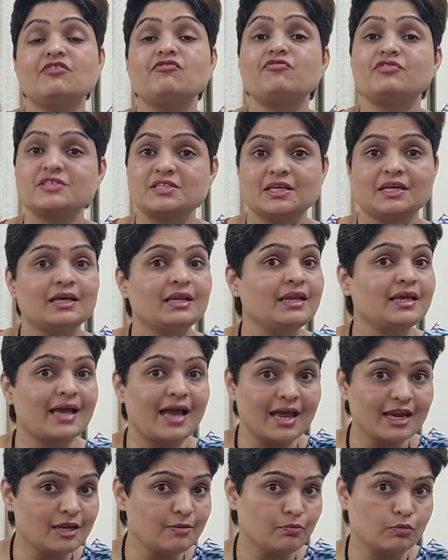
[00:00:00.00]
physically
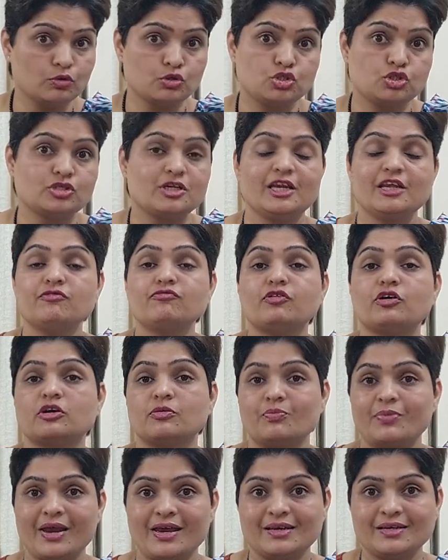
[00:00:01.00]
and emotionally for a
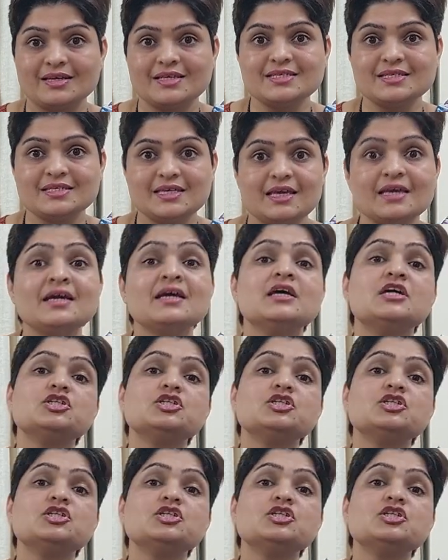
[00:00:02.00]
pregnancy,